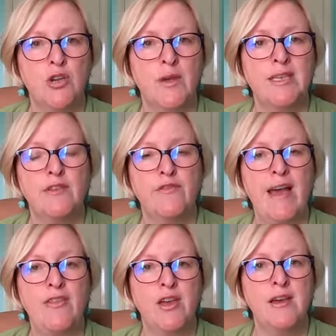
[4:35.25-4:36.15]
It's the
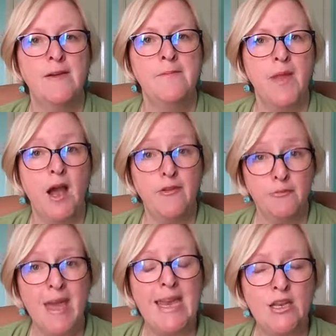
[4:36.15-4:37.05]
fact that I've
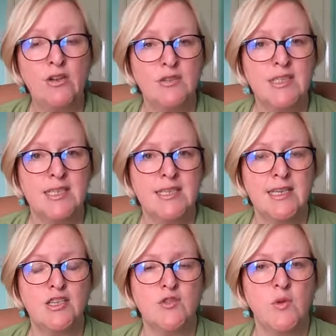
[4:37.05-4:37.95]
made lots of
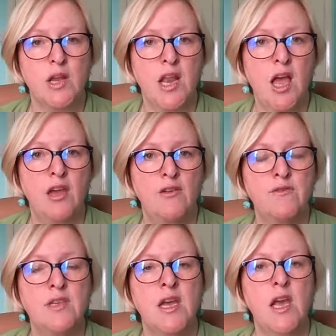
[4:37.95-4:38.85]
decisions with clothes